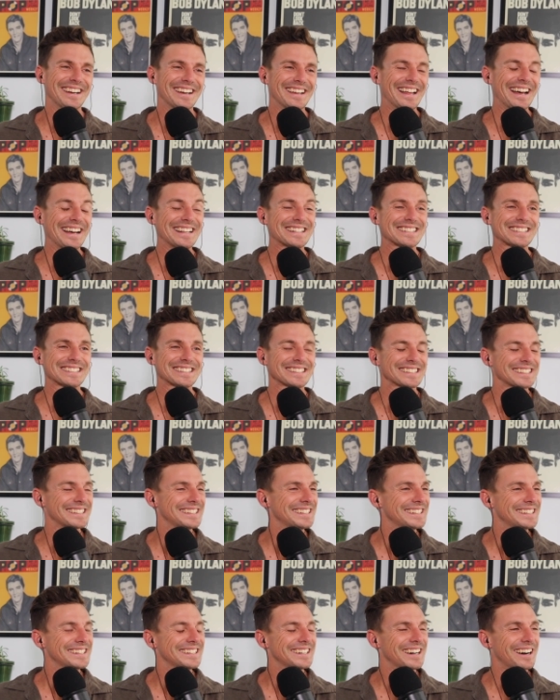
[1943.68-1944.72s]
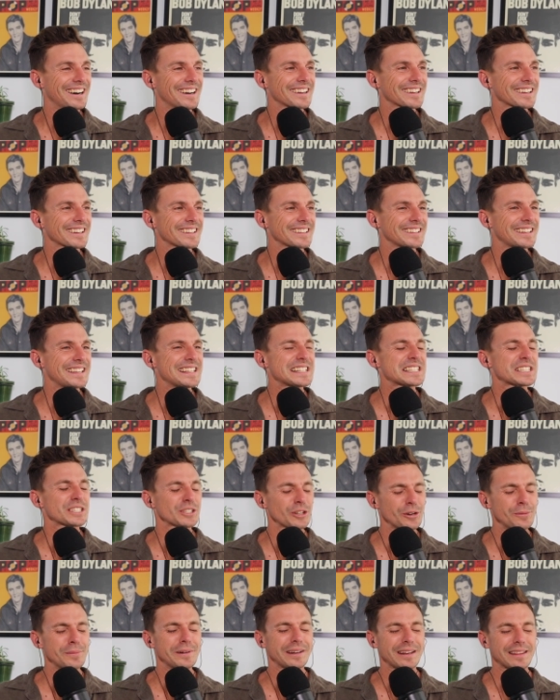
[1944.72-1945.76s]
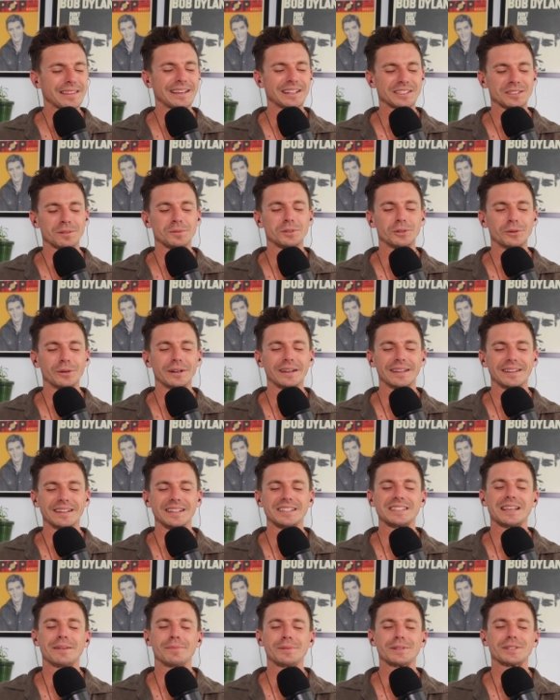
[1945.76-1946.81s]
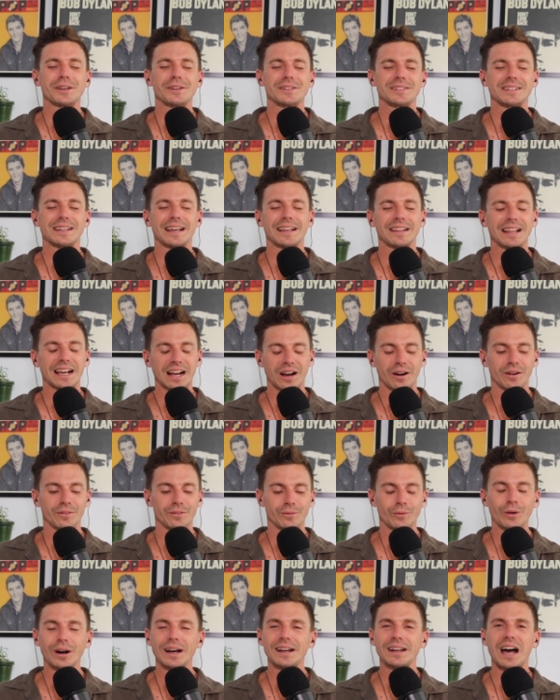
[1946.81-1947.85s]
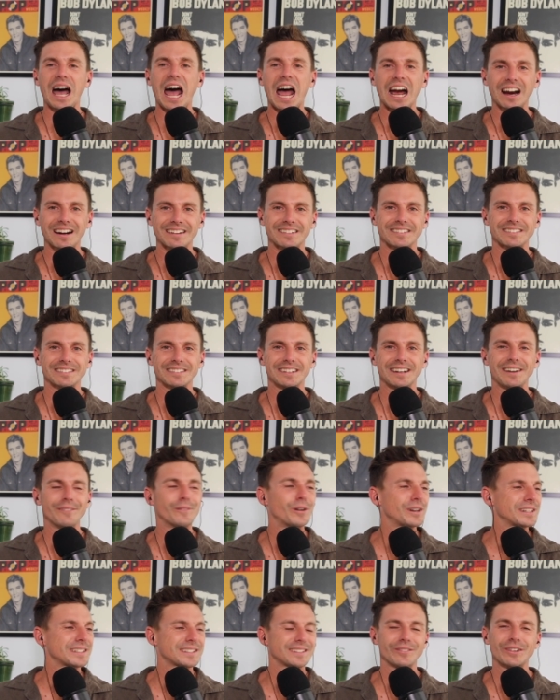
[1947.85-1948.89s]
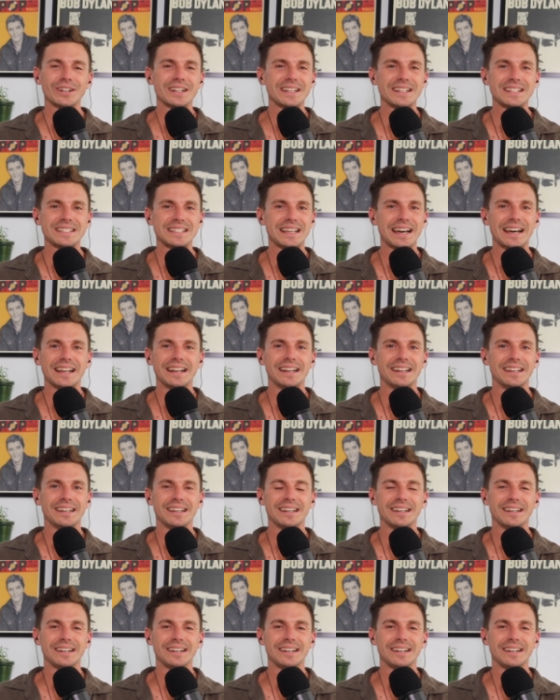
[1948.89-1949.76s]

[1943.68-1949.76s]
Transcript: That's there's so many things I'm doing in this episode today. Like what are what what is that?